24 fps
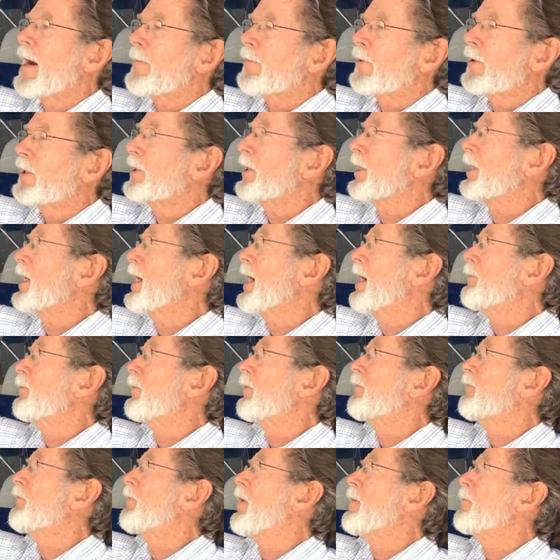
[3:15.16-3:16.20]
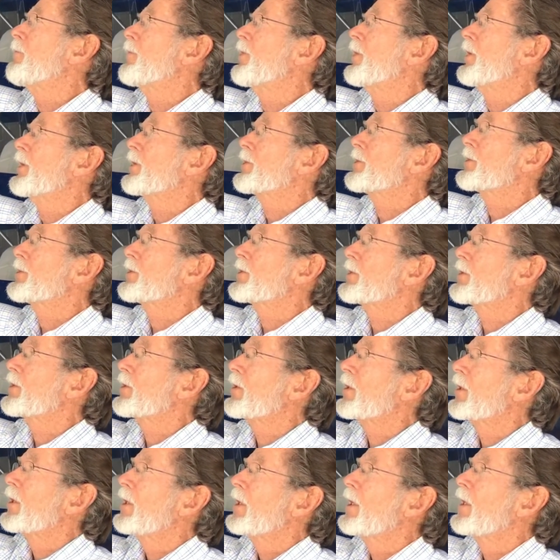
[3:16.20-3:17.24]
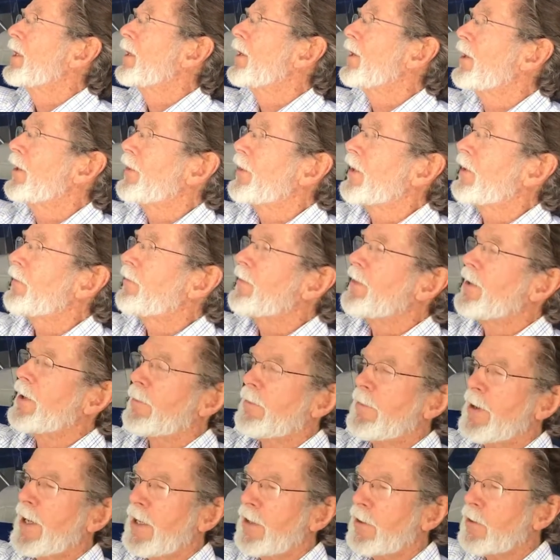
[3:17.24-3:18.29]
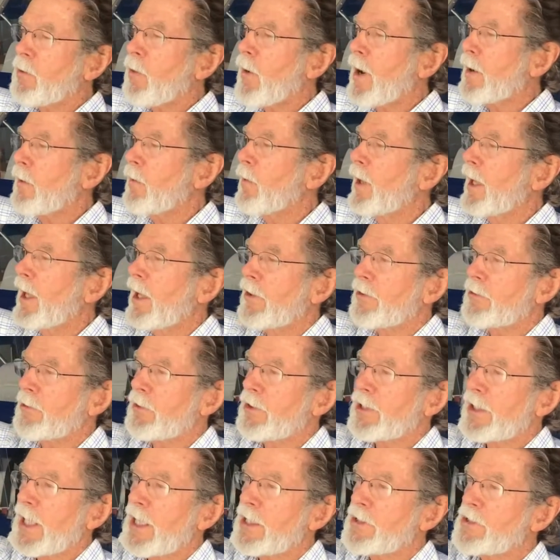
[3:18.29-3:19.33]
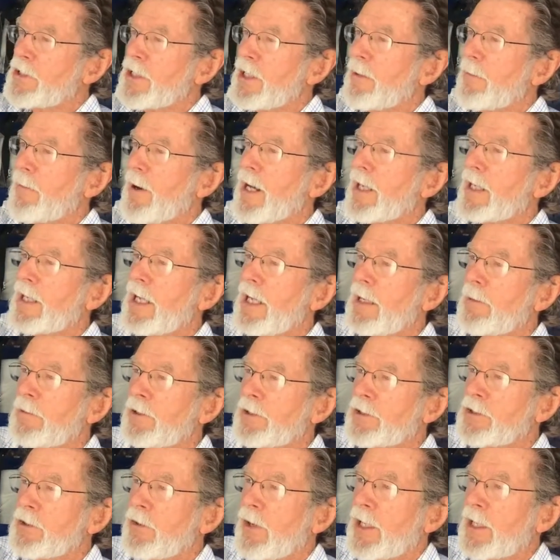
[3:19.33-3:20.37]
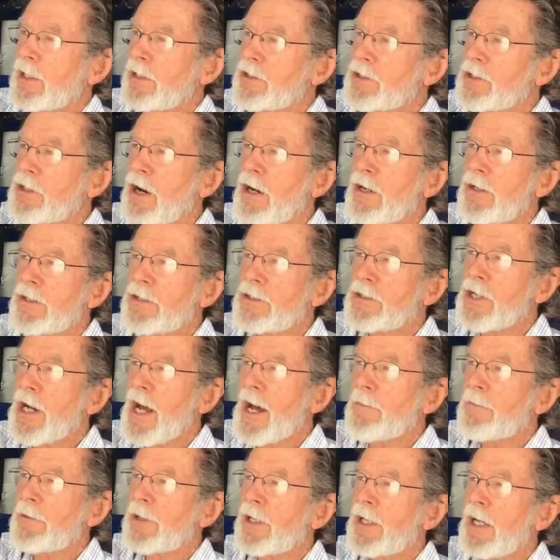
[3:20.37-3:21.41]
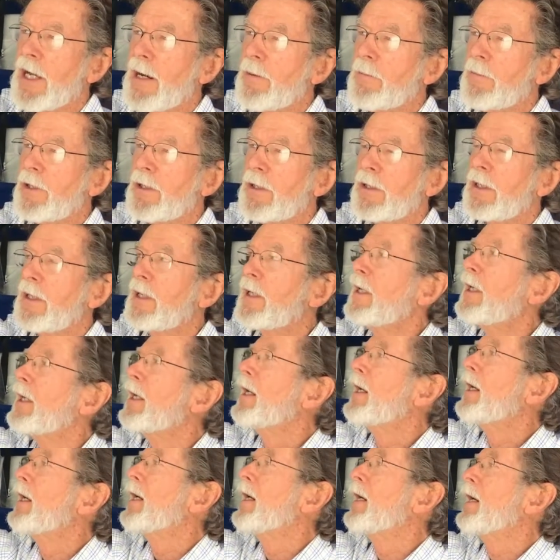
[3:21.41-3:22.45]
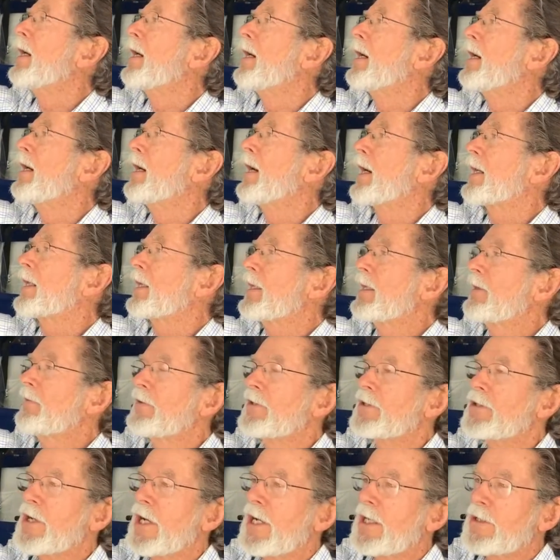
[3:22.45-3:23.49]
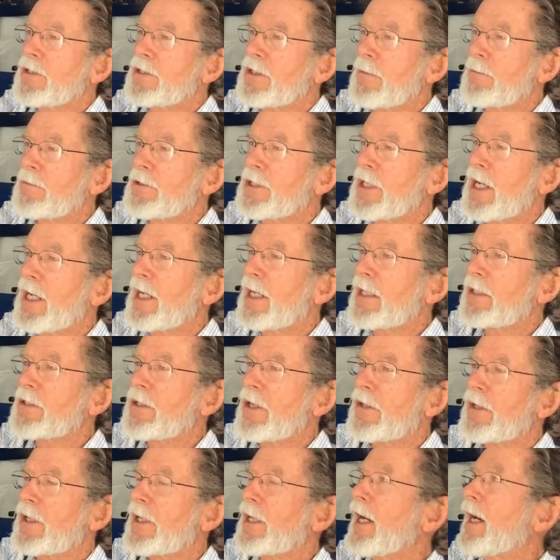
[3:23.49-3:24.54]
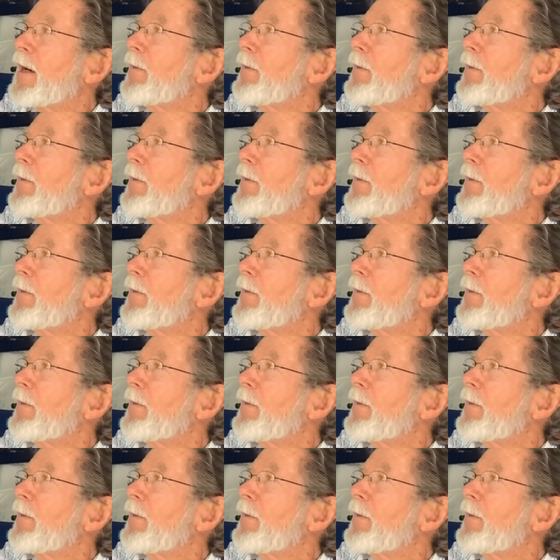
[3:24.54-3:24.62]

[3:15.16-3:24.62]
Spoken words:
to operate the camera from this. They're paired quite well through the HDMI cable, so I can start and stop the camera. I can even change some settings on the